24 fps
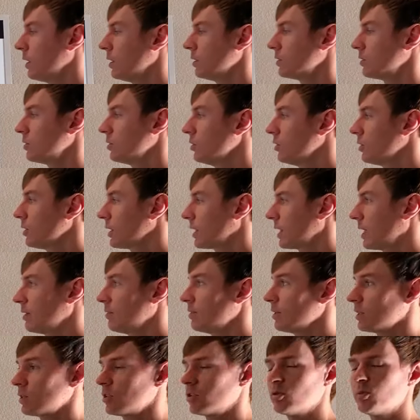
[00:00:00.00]
So you can kind
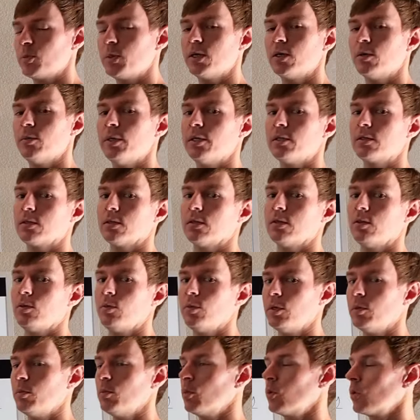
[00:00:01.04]
of experiment a little
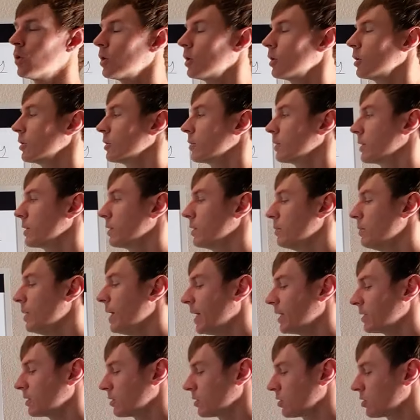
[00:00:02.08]
bit more early in the
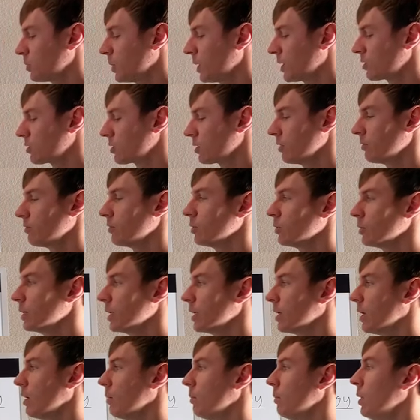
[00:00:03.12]
match, especially if you
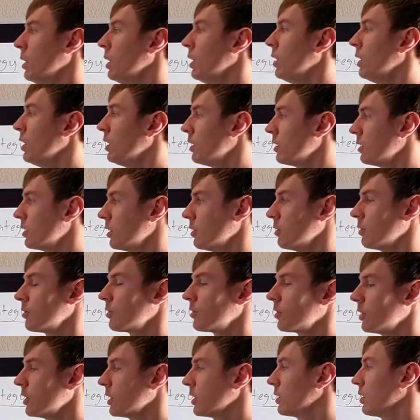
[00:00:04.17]
get up, you know,
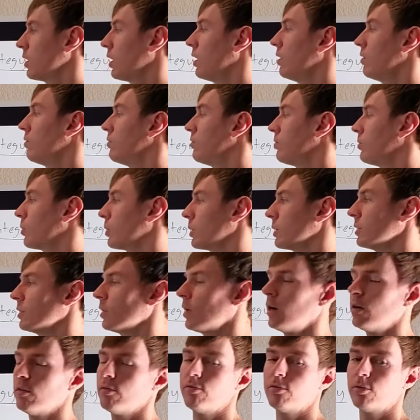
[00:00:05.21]
30 love, 40
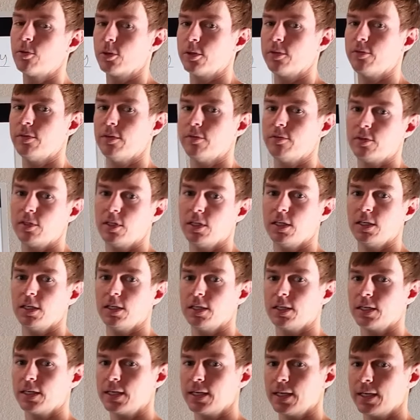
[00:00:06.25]
love, 40, 15
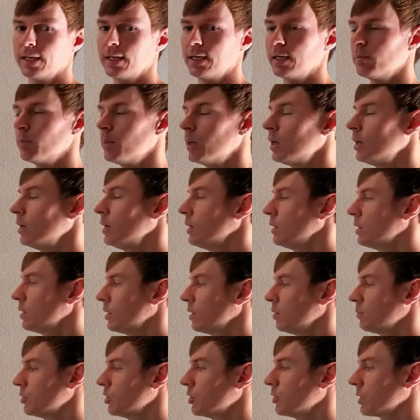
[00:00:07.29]
in a game.
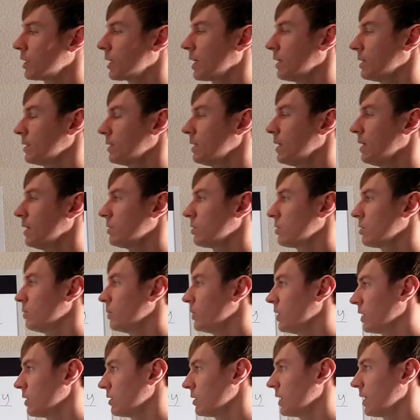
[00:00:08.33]
You can kind of test some
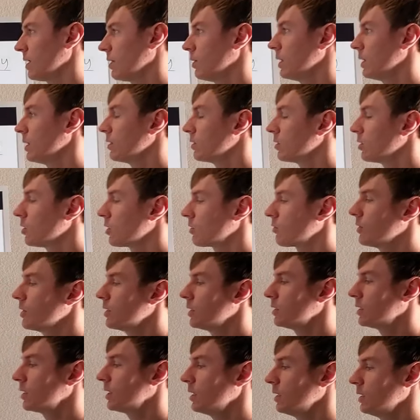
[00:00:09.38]
things out and look for
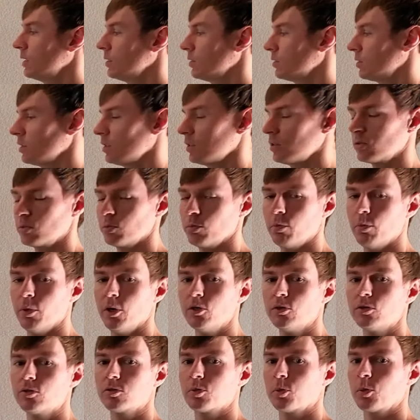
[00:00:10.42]
their tendencies.
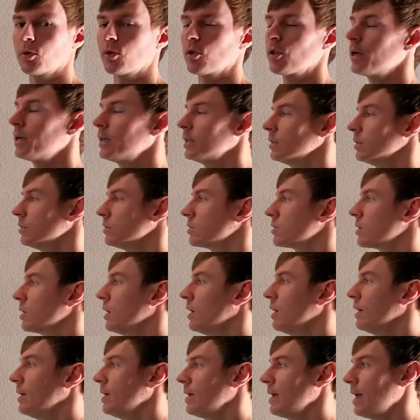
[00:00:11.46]
Most players
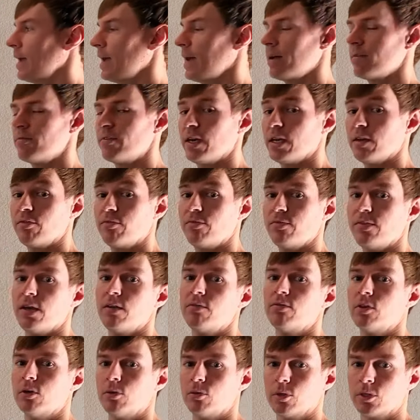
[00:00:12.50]
have a
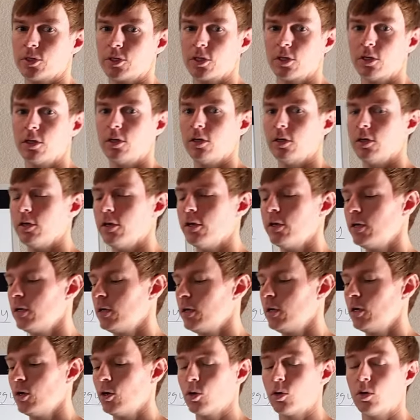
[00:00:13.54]
favorite return
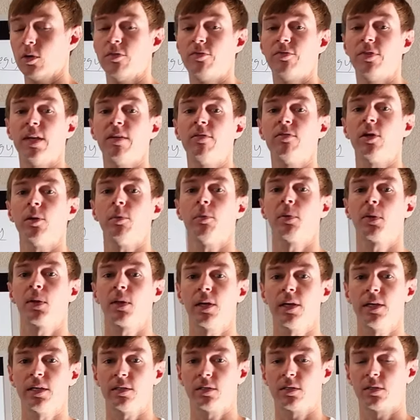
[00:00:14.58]
or a favorite
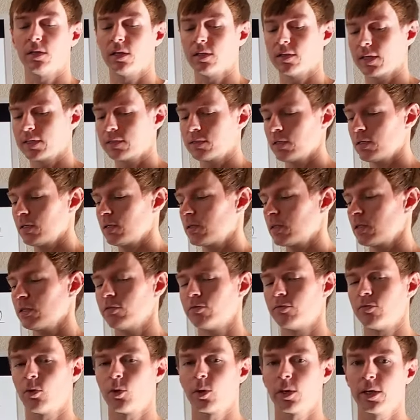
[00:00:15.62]
place they like to hit their
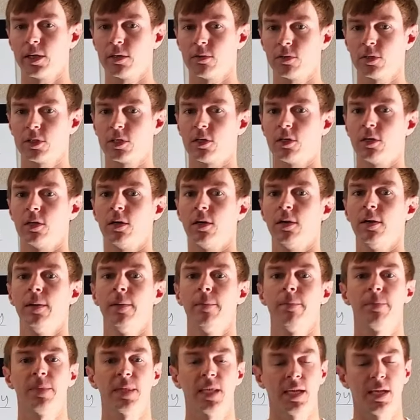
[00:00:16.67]
forehand return
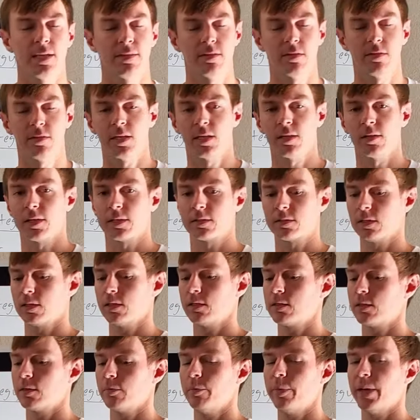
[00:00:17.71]
and that they like to
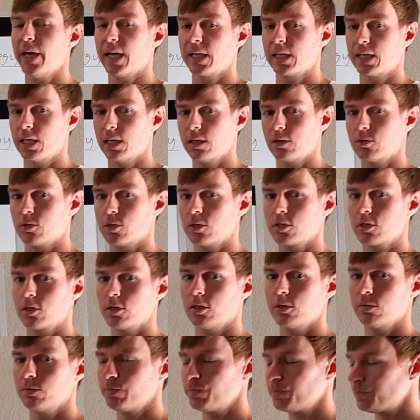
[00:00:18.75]
hit their backhand
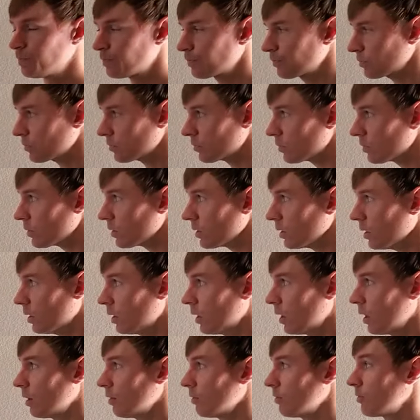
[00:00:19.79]
return.
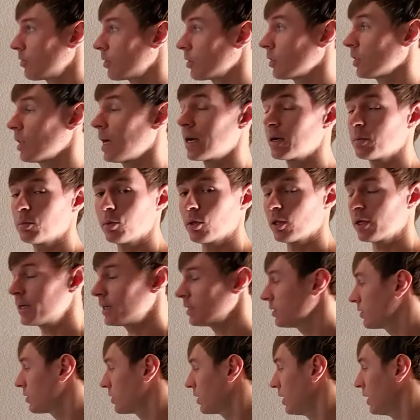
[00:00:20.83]
For a lot of
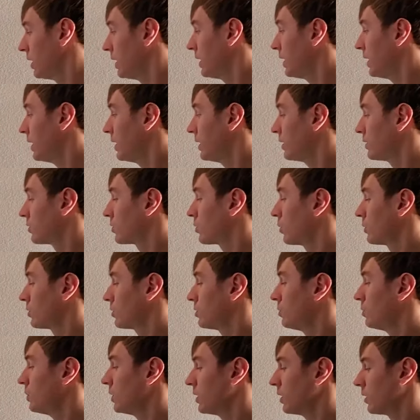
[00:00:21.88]
players, it's going
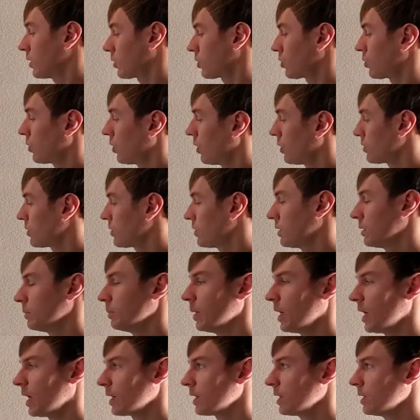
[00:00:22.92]
to be across their
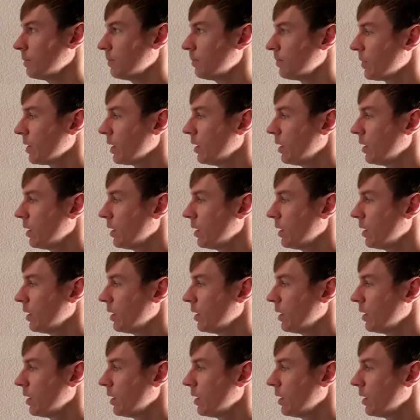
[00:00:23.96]
body.